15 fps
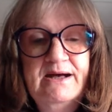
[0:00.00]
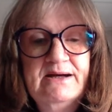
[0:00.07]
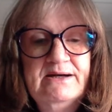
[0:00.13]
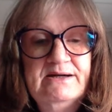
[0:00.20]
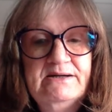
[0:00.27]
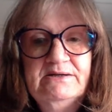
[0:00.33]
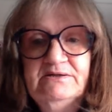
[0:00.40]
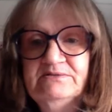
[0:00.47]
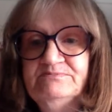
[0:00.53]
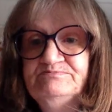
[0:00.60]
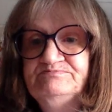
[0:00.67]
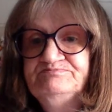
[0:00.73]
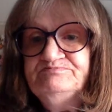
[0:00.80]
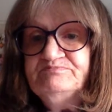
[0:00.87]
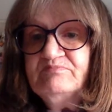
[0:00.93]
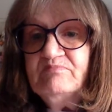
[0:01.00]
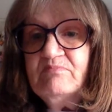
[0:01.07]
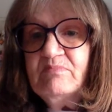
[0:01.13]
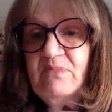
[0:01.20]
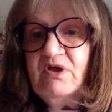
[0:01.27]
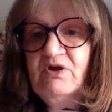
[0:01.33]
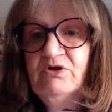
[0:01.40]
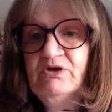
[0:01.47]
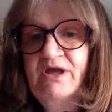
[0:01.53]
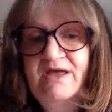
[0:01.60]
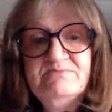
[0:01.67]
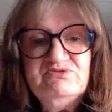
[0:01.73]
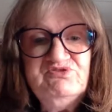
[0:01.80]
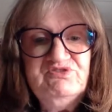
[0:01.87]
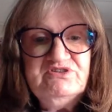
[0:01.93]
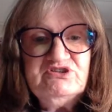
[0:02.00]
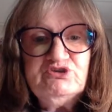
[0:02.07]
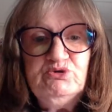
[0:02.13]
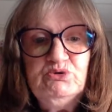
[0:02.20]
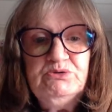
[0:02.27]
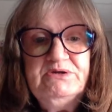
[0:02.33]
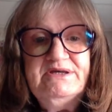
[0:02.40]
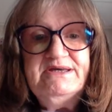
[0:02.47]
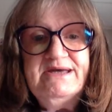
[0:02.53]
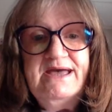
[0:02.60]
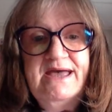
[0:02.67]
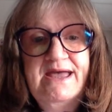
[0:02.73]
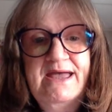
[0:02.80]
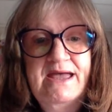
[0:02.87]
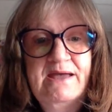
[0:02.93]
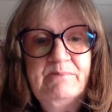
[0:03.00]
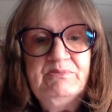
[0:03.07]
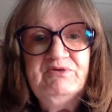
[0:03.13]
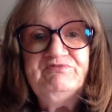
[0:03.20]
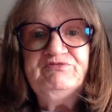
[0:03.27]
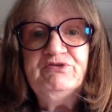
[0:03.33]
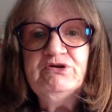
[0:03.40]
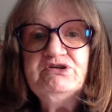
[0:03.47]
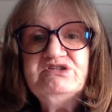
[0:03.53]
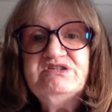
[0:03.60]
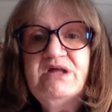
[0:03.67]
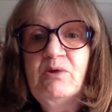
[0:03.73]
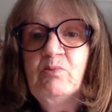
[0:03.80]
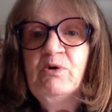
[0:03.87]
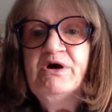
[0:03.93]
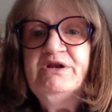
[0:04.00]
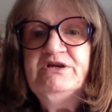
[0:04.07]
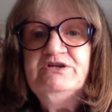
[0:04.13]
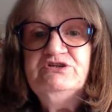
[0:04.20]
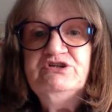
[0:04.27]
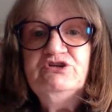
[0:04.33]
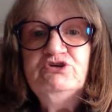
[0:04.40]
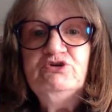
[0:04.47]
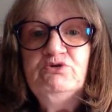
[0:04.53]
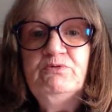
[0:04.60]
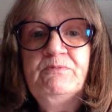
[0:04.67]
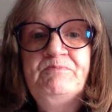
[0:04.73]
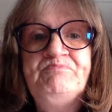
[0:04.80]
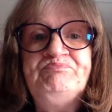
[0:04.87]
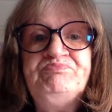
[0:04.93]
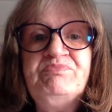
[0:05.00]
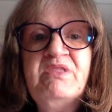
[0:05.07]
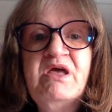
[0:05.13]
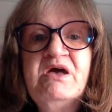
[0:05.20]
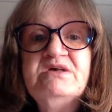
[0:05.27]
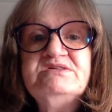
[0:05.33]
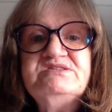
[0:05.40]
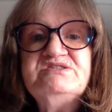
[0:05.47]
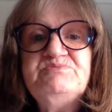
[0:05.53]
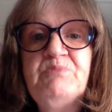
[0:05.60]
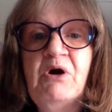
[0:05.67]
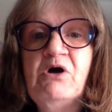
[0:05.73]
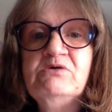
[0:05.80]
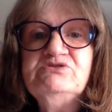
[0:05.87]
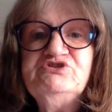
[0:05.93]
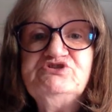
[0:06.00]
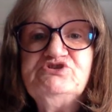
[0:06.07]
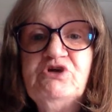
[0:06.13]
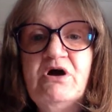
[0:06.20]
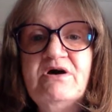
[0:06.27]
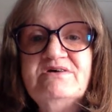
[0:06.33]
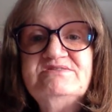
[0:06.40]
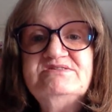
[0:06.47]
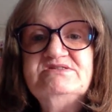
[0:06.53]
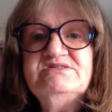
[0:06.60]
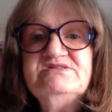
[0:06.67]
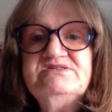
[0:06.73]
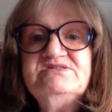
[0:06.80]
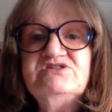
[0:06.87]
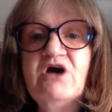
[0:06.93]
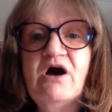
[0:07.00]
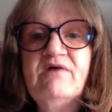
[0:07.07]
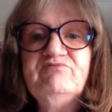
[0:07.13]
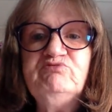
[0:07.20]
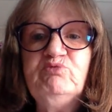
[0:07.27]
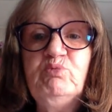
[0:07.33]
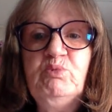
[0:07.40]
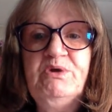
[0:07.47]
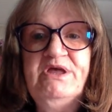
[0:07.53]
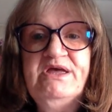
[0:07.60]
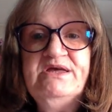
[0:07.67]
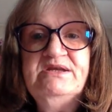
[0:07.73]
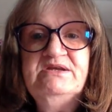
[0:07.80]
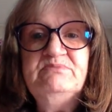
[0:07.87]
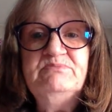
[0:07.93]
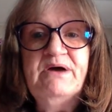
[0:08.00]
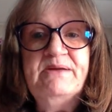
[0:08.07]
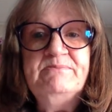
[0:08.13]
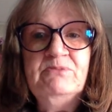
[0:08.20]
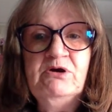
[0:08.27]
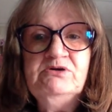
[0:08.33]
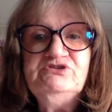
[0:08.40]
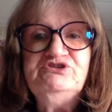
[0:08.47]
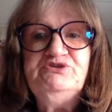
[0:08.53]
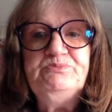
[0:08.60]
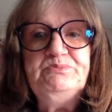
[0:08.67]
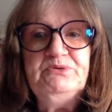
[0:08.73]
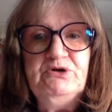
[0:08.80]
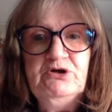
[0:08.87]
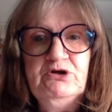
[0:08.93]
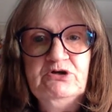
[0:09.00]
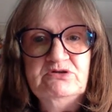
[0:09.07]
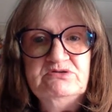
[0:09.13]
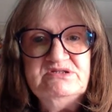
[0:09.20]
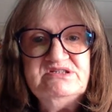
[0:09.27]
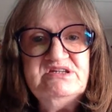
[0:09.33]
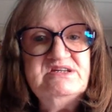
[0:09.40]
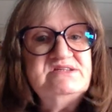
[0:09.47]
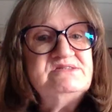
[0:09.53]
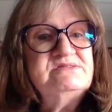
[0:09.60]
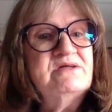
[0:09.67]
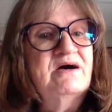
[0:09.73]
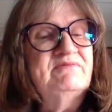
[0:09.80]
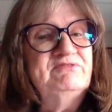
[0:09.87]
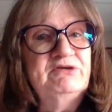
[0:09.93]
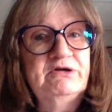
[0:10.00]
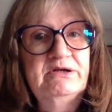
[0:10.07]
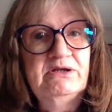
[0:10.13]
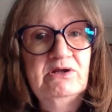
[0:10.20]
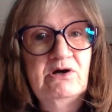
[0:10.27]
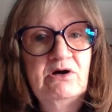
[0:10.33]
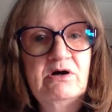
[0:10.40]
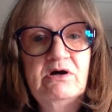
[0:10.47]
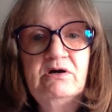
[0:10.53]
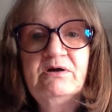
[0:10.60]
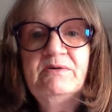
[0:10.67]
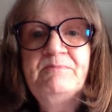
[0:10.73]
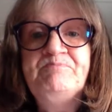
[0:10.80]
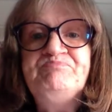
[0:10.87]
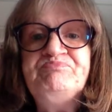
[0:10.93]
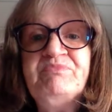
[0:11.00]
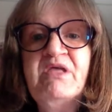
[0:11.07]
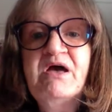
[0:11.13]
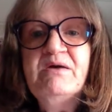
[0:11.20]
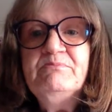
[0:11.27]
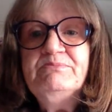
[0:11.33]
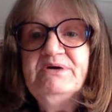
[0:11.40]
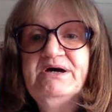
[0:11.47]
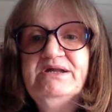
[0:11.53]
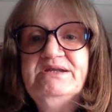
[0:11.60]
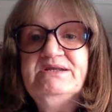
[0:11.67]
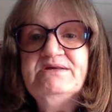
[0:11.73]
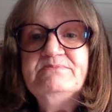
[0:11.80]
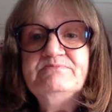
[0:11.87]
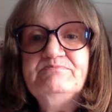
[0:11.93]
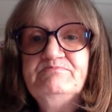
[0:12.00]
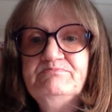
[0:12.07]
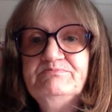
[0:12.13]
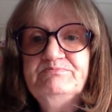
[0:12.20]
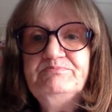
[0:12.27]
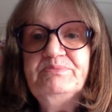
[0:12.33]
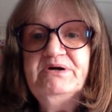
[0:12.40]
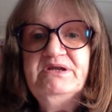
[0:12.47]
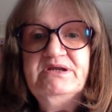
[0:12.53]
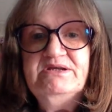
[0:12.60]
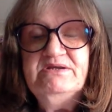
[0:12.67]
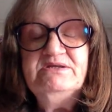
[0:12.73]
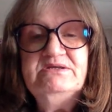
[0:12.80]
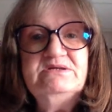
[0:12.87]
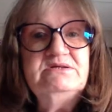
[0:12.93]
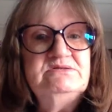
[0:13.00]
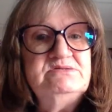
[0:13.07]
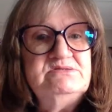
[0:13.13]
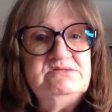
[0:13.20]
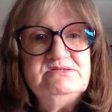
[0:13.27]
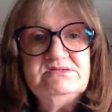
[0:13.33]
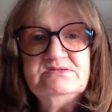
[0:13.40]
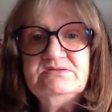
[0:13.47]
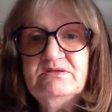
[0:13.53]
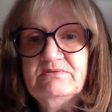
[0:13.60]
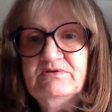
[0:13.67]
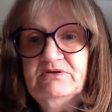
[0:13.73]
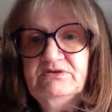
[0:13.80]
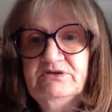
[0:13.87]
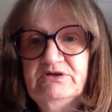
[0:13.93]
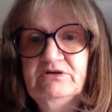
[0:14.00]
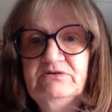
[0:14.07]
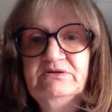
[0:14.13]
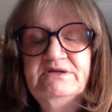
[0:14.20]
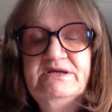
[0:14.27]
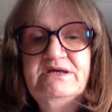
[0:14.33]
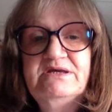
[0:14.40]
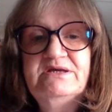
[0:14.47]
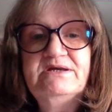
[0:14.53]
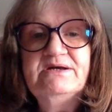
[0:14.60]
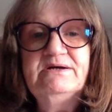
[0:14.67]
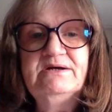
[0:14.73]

Um, her name's Victoria Ang. But first, I want to do Small Straws in a Soft Wind by Marsha Burns. It's not very long, but it but it is clearly